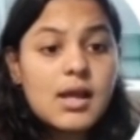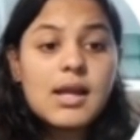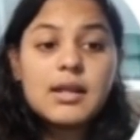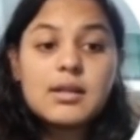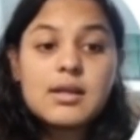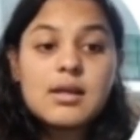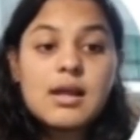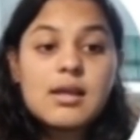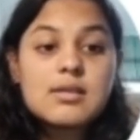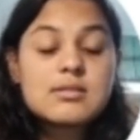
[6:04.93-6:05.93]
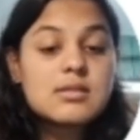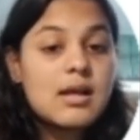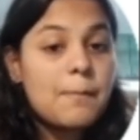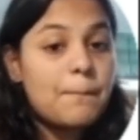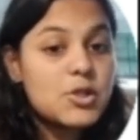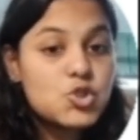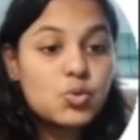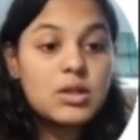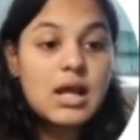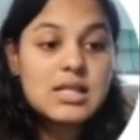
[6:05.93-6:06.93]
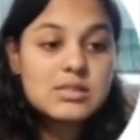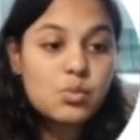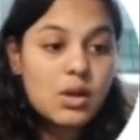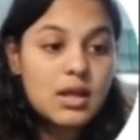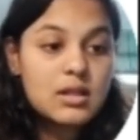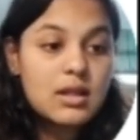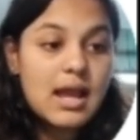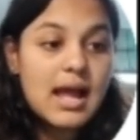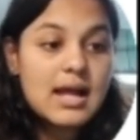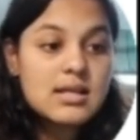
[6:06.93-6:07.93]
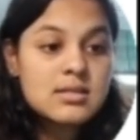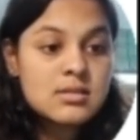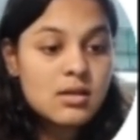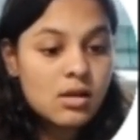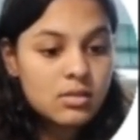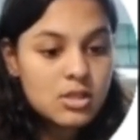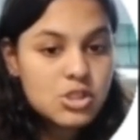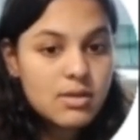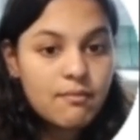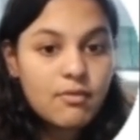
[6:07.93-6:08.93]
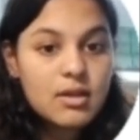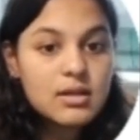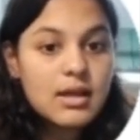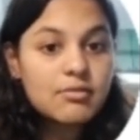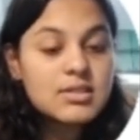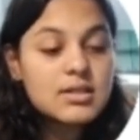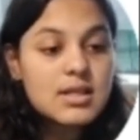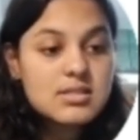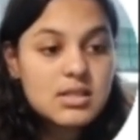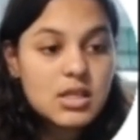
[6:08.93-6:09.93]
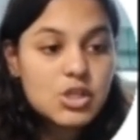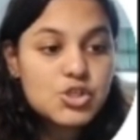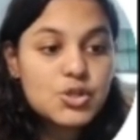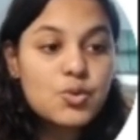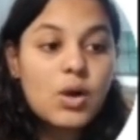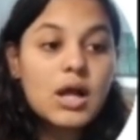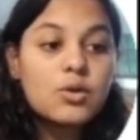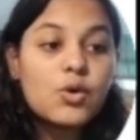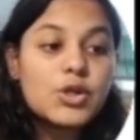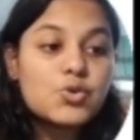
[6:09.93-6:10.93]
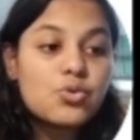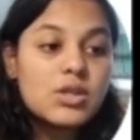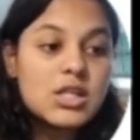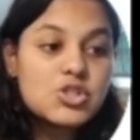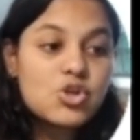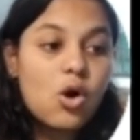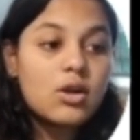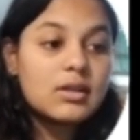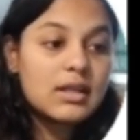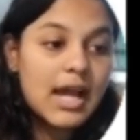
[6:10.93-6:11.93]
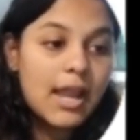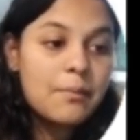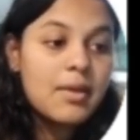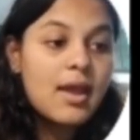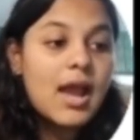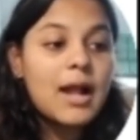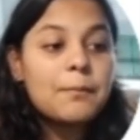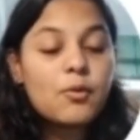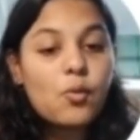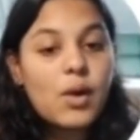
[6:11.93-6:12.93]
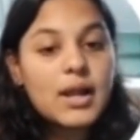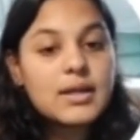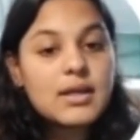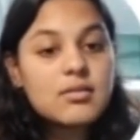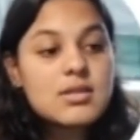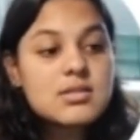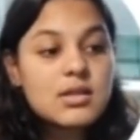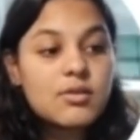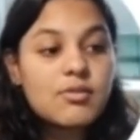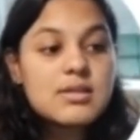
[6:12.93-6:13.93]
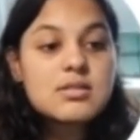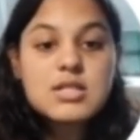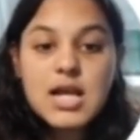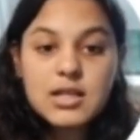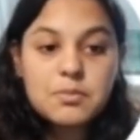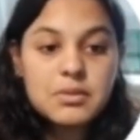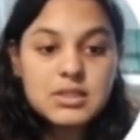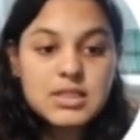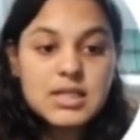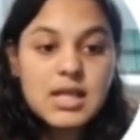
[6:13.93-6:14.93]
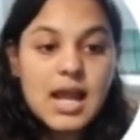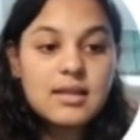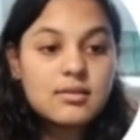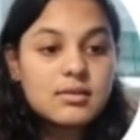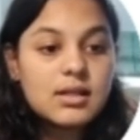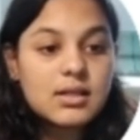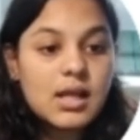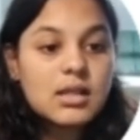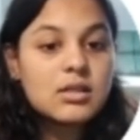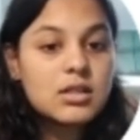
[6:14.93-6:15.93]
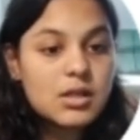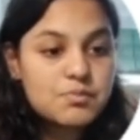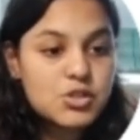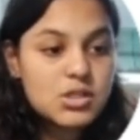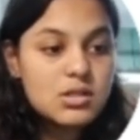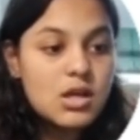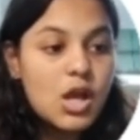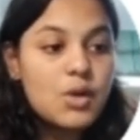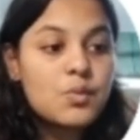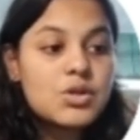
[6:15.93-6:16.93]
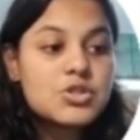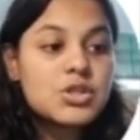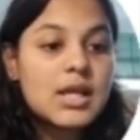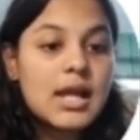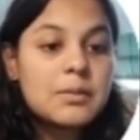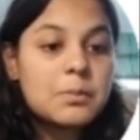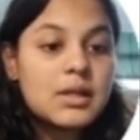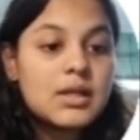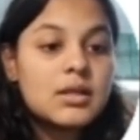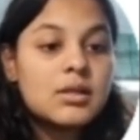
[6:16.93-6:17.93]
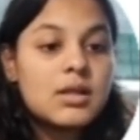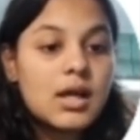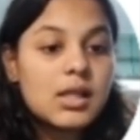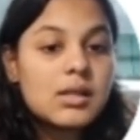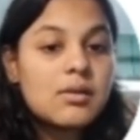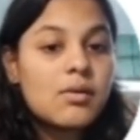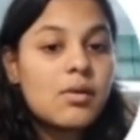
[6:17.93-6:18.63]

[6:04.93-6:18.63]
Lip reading: it is punctual, as well as the ship will give the destination you are going to reach on time, and providing the service reliability and the data encryption, which can be done